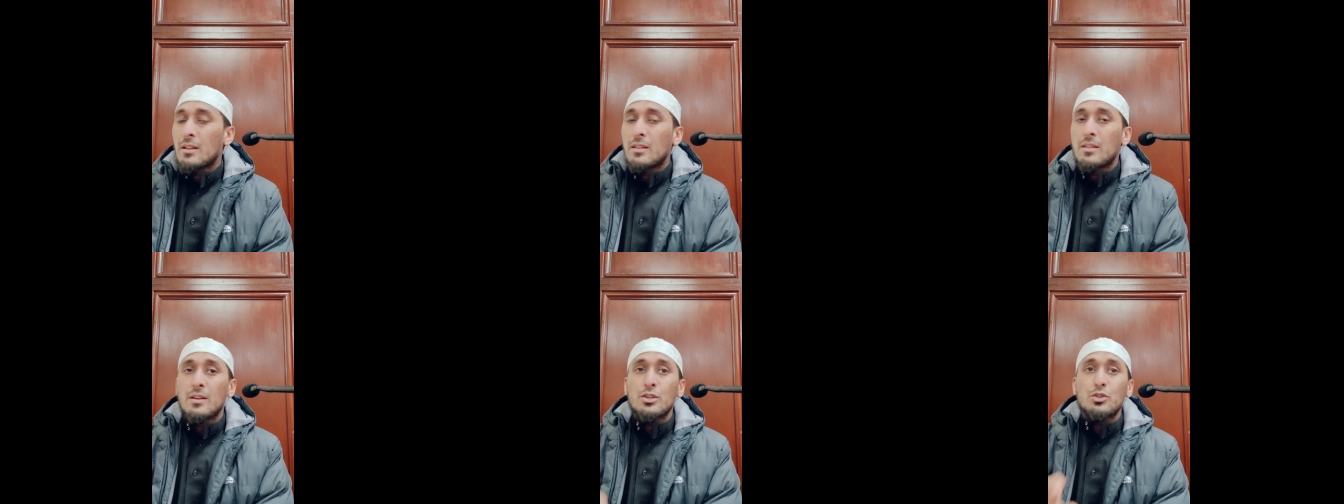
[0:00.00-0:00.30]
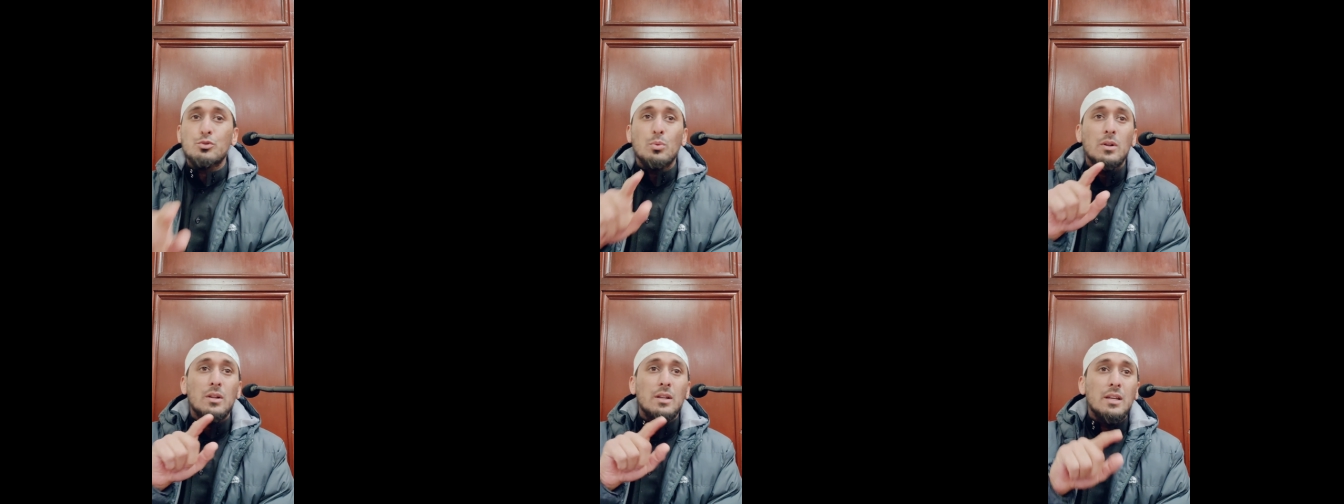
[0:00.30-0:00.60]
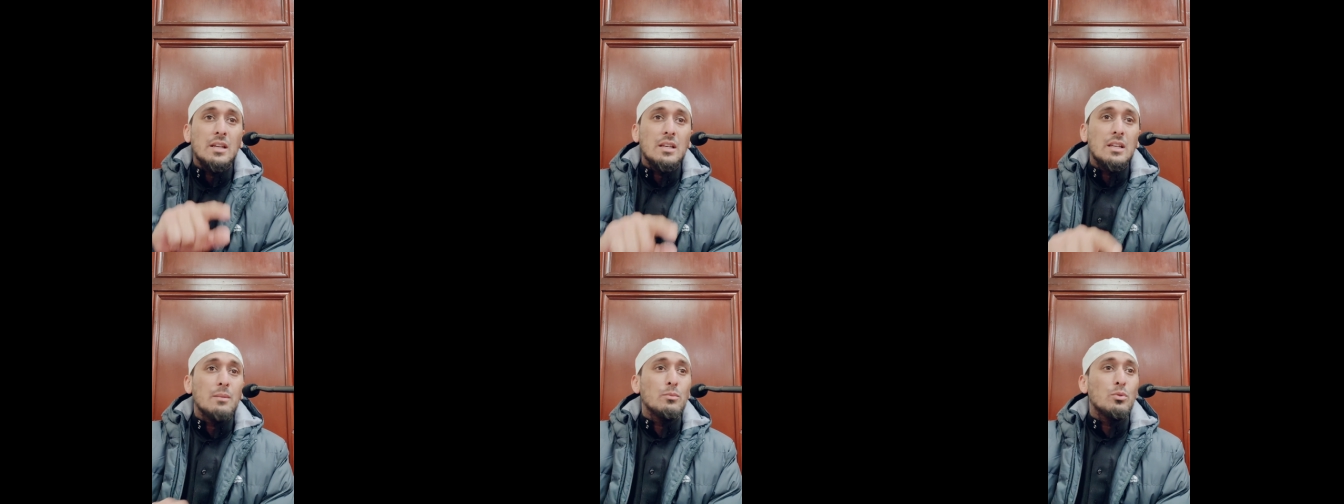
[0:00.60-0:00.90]
This will
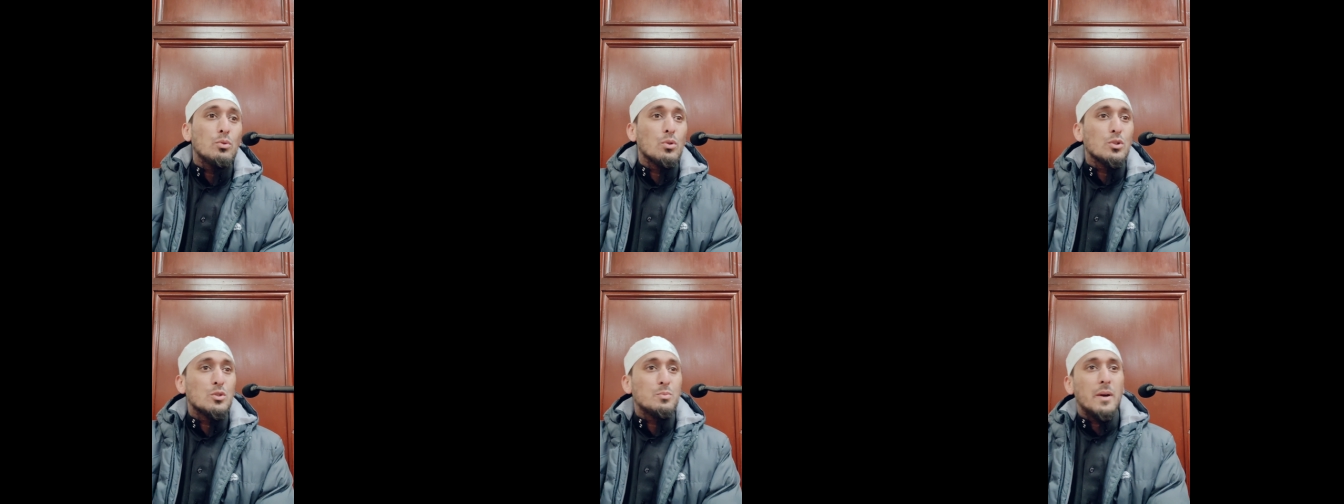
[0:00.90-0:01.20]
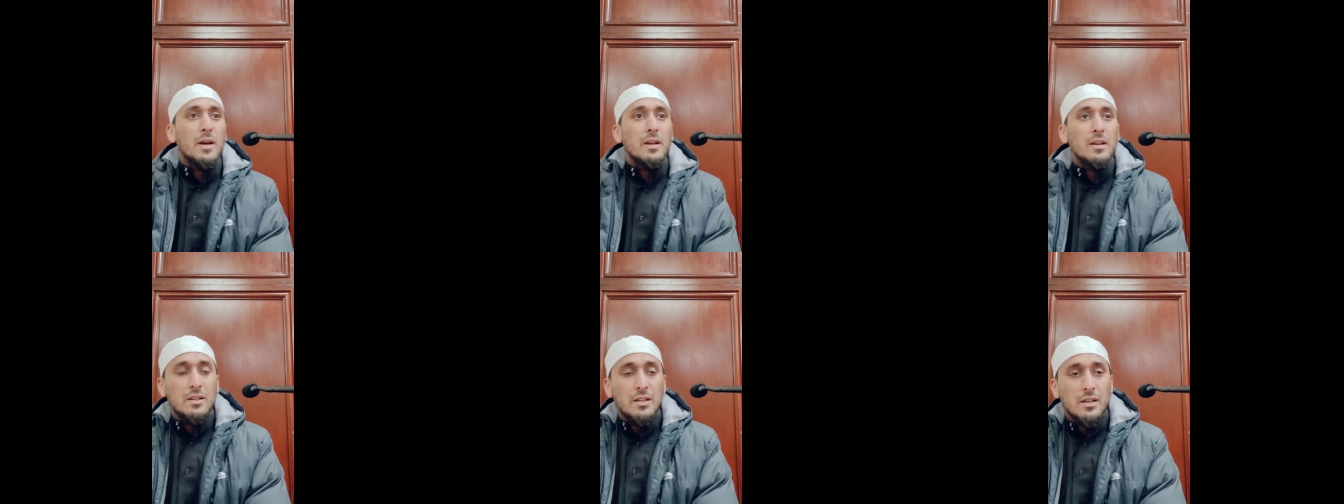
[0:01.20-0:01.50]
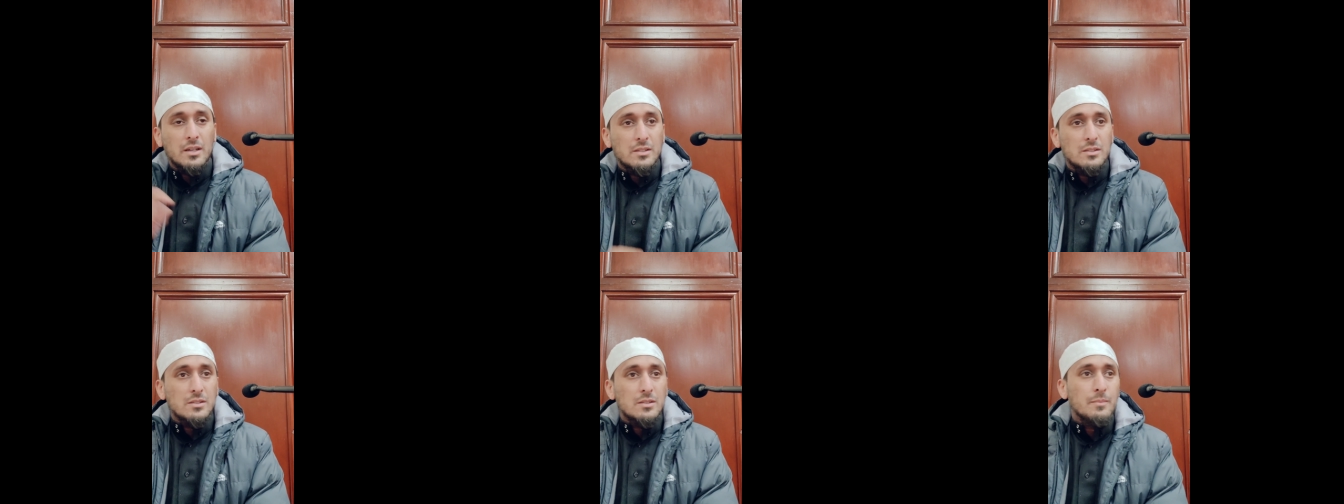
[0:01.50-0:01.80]
lead him towards
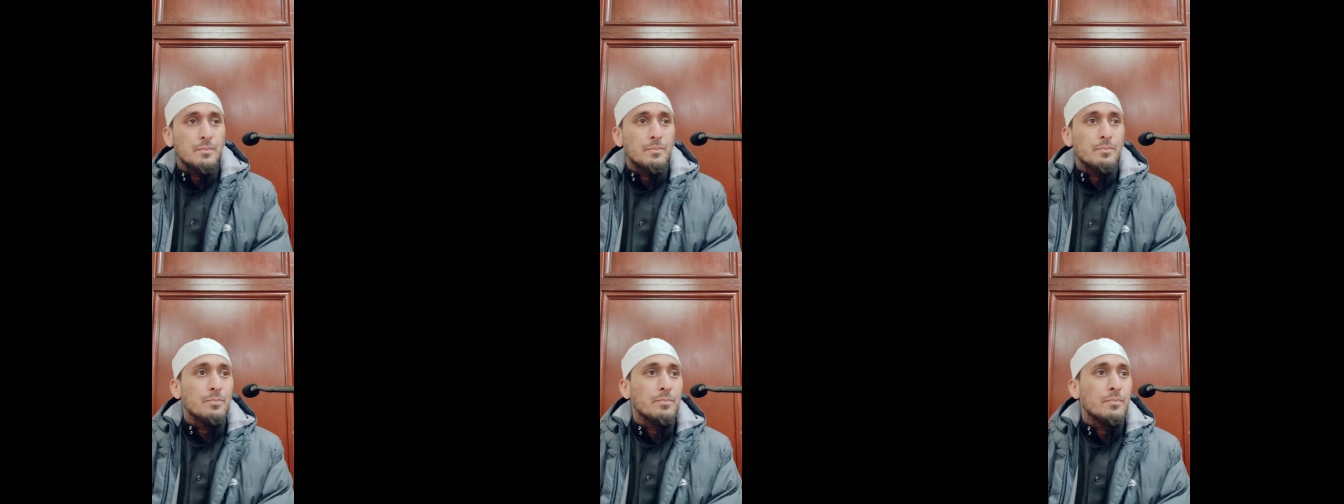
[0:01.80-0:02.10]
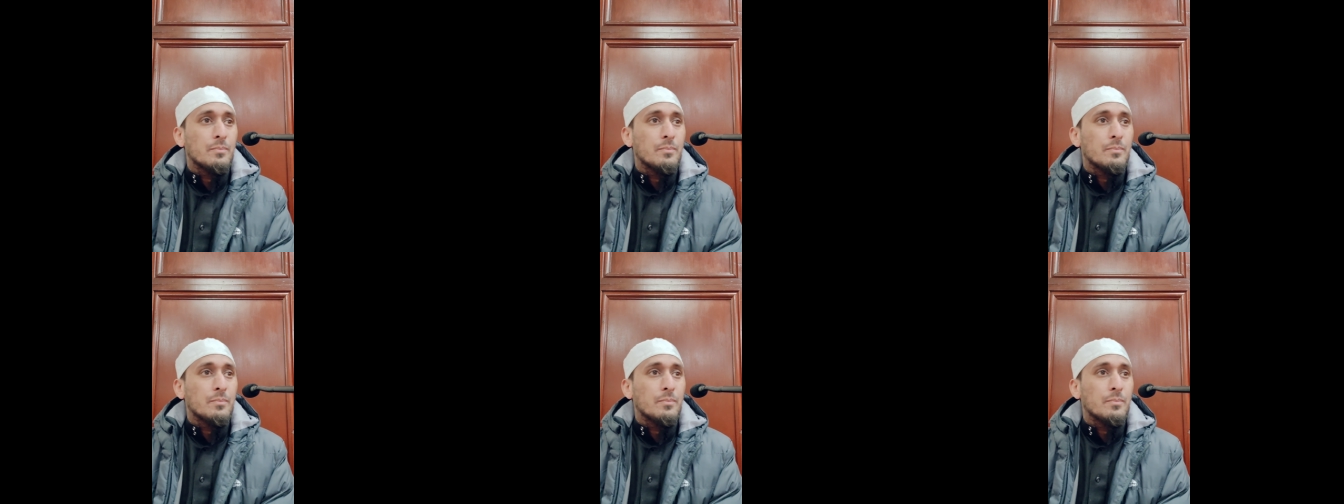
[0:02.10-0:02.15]
paradise.